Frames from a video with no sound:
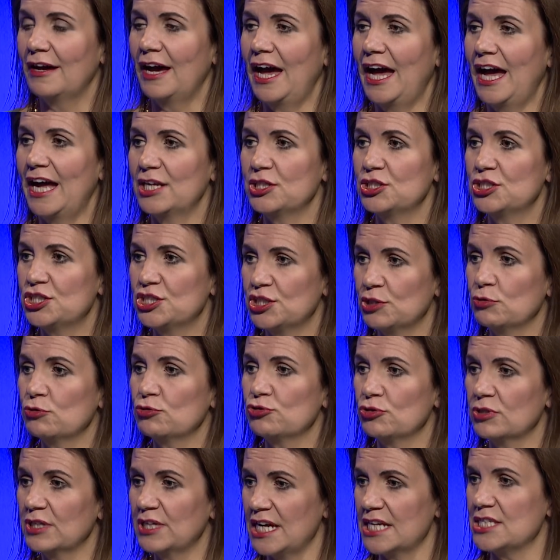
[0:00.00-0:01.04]
and
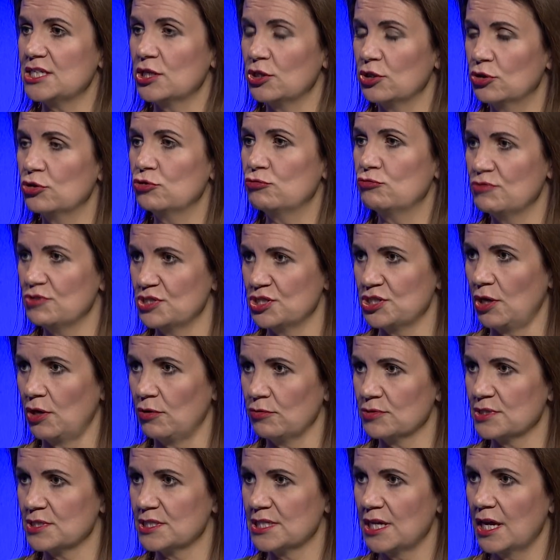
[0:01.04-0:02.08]
children getting good
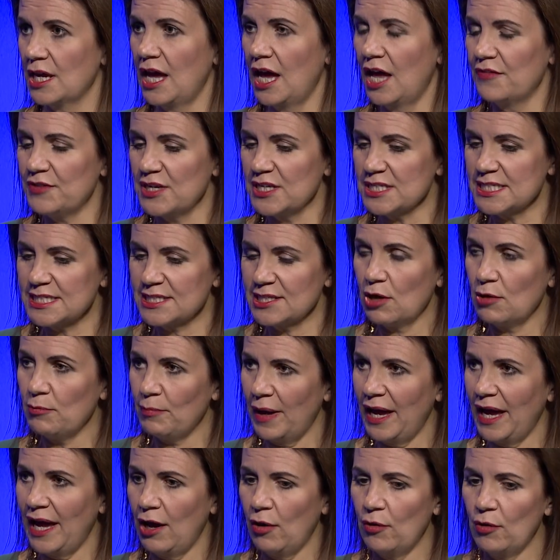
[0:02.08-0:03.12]
results. And that
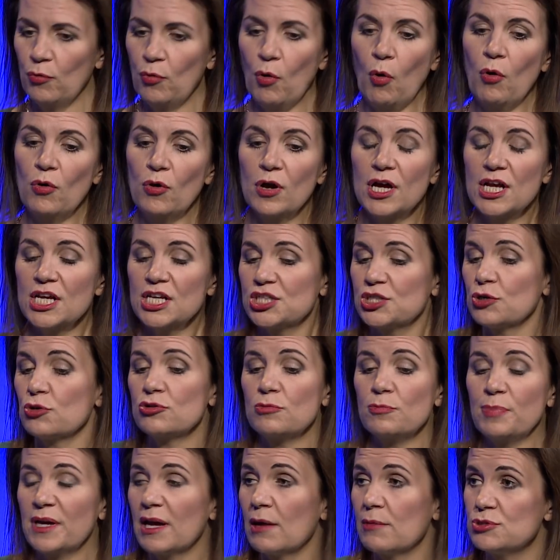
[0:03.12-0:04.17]
somehow, or children
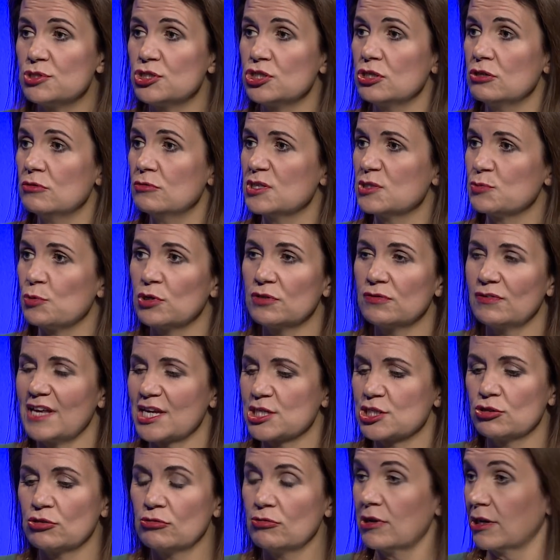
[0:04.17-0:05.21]
being able to do these wonderful
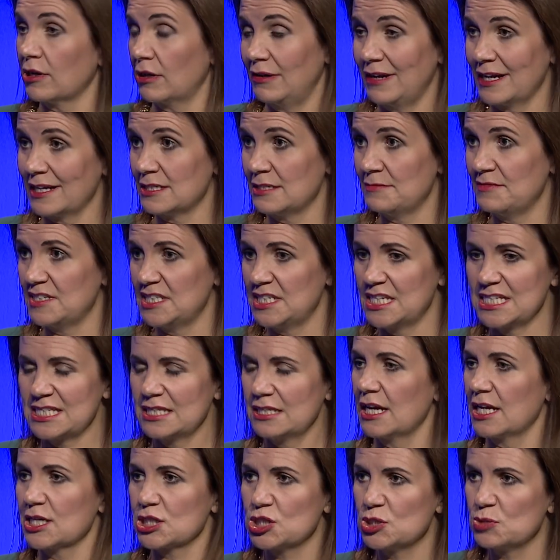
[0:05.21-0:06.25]
extracurricular activities
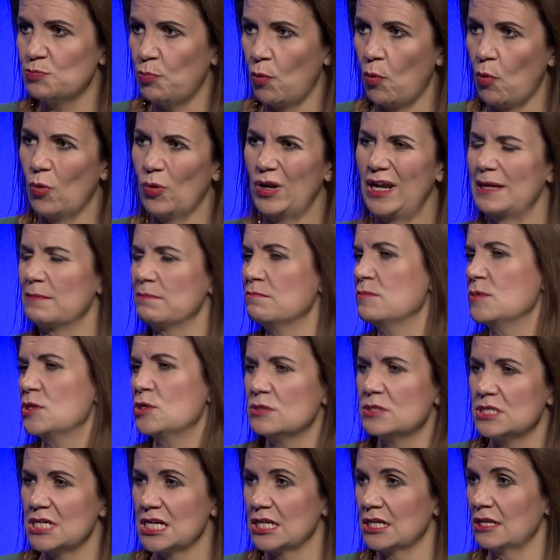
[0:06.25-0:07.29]
like sport, like
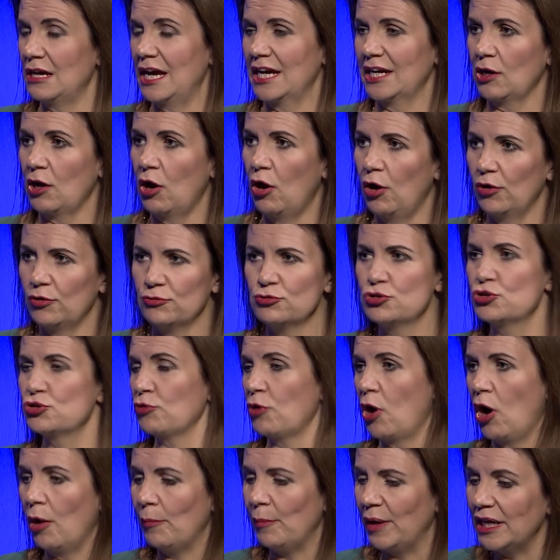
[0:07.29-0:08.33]
music, like art and
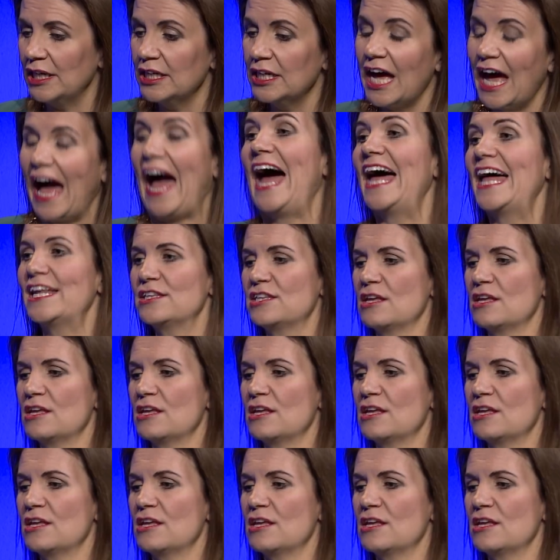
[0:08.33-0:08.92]
drama, and